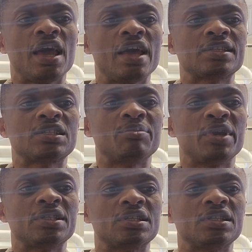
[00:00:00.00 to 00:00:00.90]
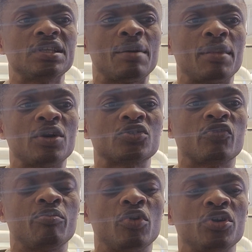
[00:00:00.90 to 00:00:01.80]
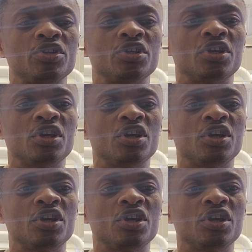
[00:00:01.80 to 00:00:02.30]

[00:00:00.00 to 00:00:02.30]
estimating the amount of money